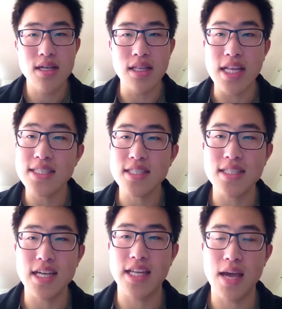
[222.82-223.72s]
less than
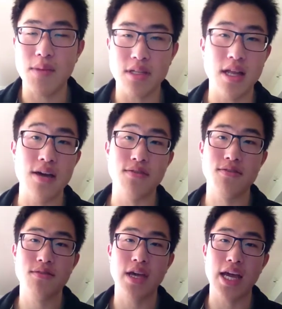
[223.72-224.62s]
dynamic
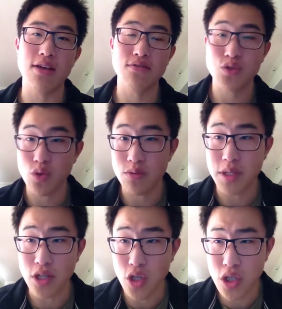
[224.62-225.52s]
life. And I've sort of
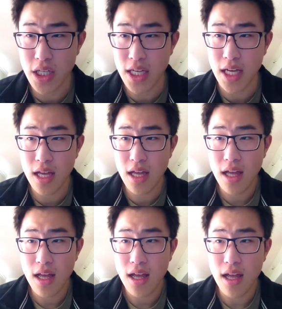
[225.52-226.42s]
been
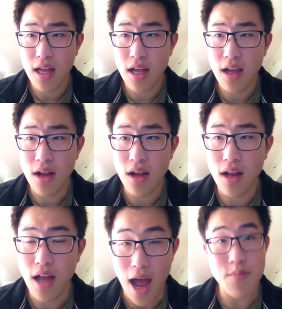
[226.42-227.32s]

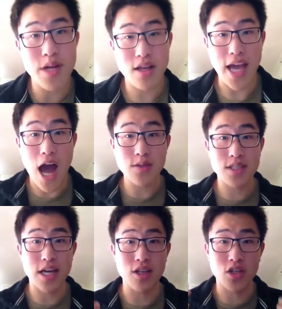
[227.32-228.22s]
I've been on the
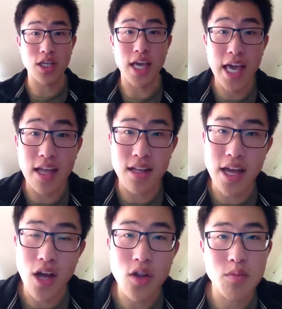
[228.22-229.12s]
outside looking in
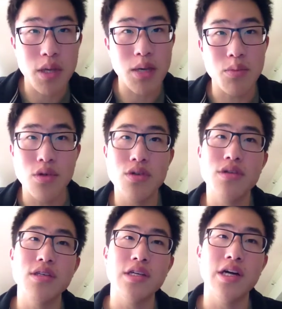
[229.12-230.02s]
at other people,
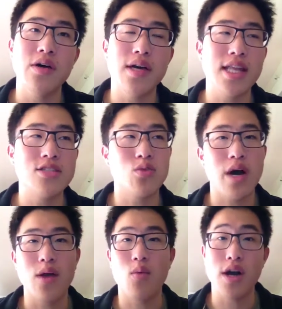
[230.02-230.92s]
and that's
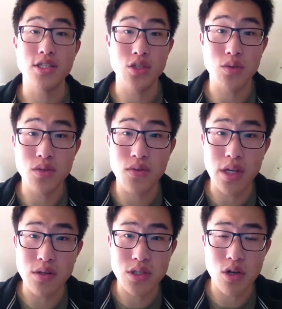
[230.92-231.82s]
why I watch YouTube
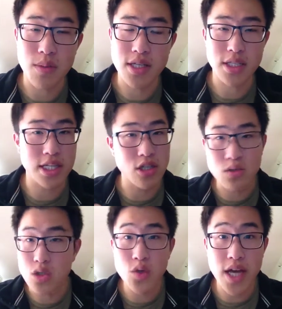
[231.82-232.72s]
videos so much, and I
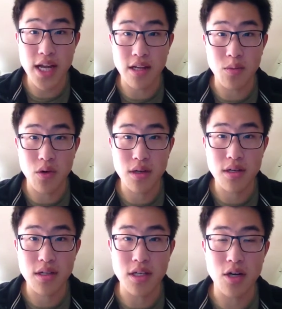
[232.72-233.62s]
don't do that anymore,
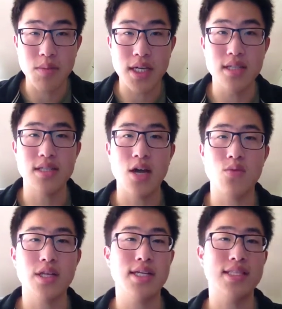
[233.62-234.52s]
because I
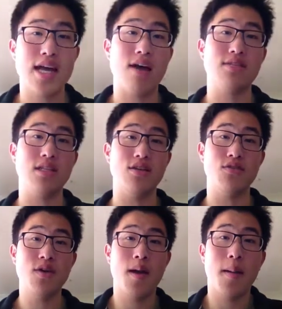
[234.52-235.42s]
realize that I have to live
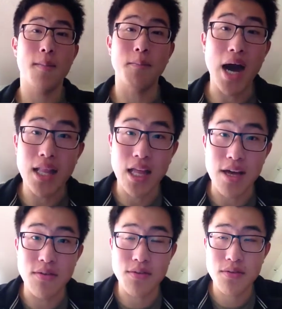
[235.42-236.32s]
my
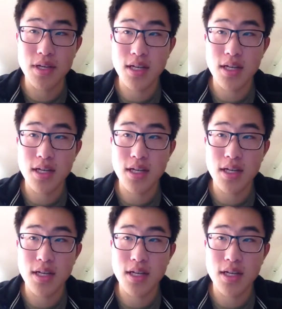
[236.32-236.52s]
life,